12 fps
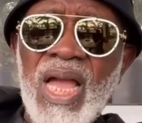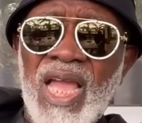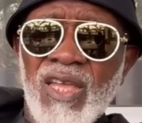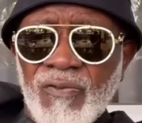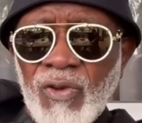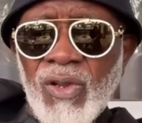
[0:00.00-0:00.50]

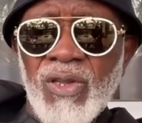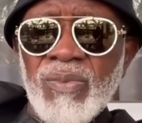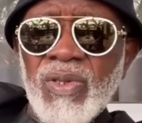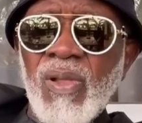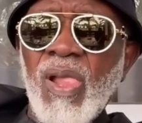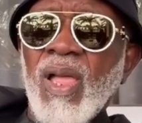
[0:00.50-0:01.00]
Are you following
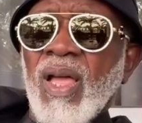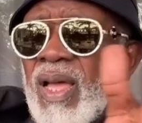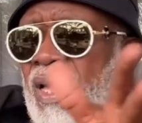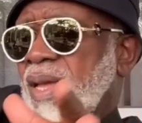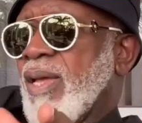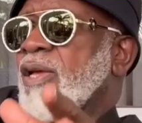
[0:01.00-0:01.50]
me?
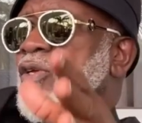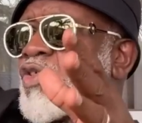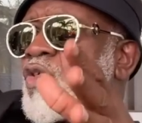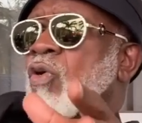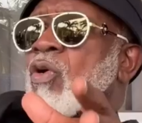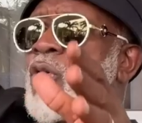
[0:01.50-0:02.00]
Uh,
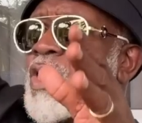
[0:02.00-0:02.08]
so